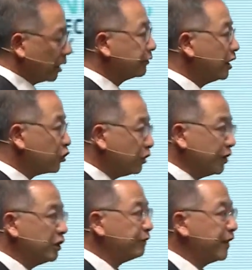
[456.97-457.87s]
Digital
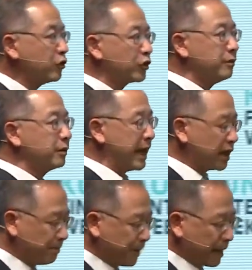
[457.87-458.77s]
innovations
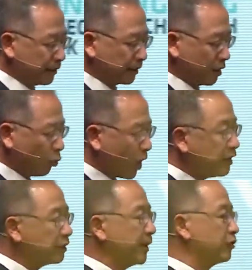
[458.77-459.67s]
encompass a
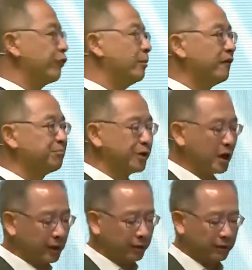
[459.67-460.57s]
wide spectrum of
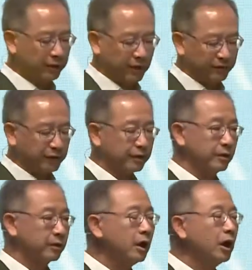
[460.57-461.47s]
products and
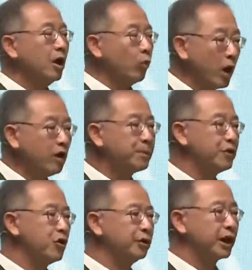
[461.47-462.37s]
services well
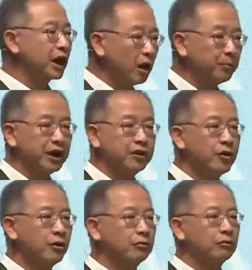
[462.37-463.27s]
beyond the commonly
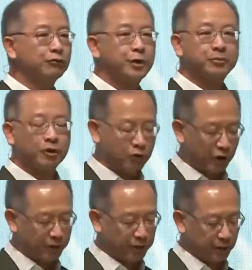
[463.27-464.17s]
known
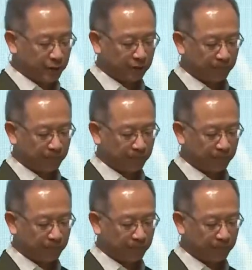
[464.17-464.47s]
cryptocurrencies.